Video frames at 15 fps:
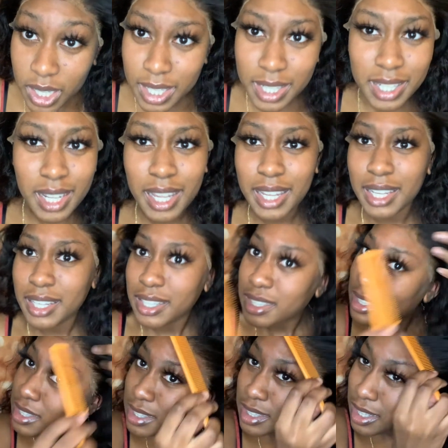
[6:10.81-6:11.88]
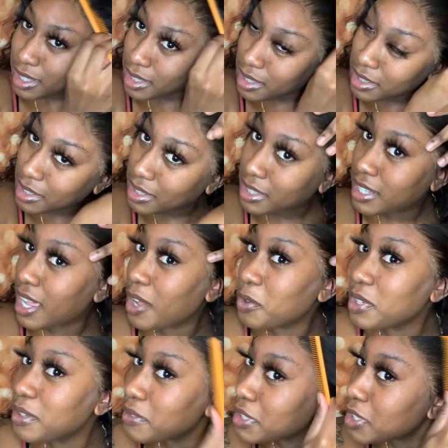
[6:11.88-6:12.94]
Like, I don't
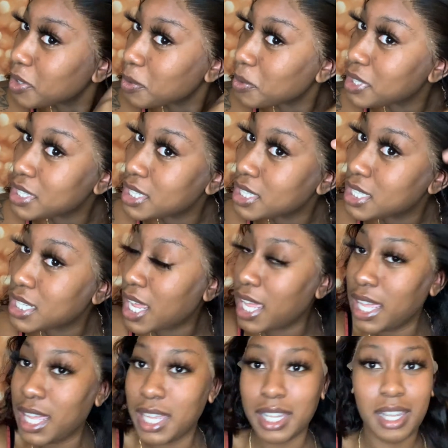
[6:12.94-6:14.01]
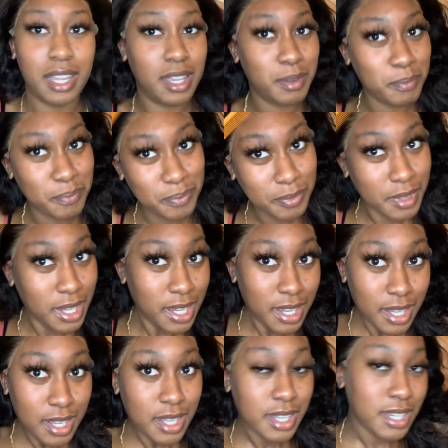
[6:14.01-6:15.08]
even know what to say, like,
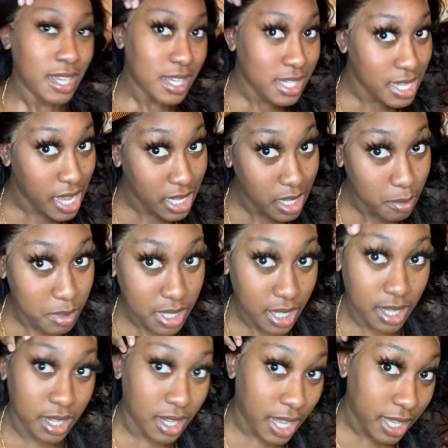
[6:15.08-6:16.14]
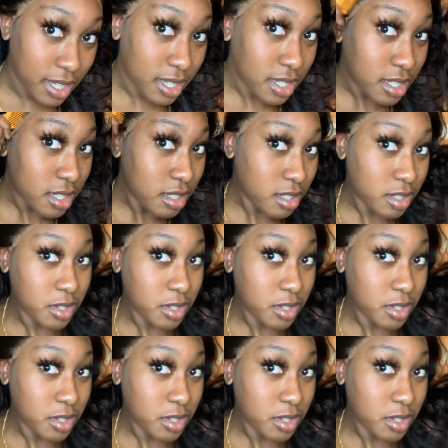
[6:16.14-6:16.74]
that's why I keep saying like, because it's just